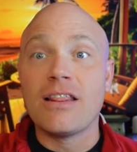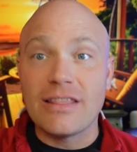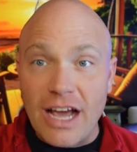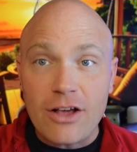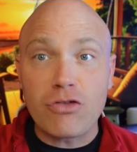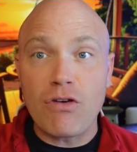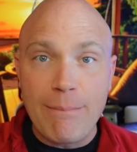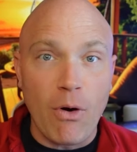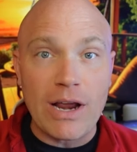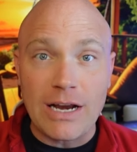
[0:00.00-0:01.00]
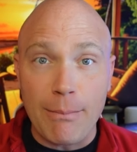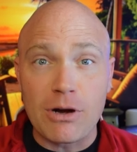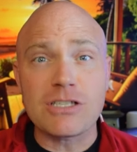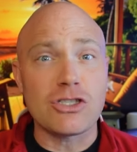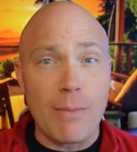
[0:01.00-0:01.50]
their three-point
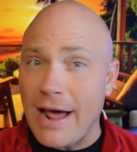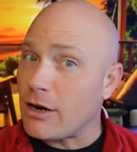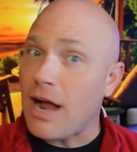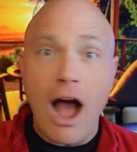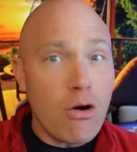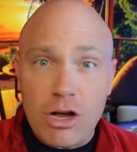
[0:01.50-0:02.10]
numbers, no matter how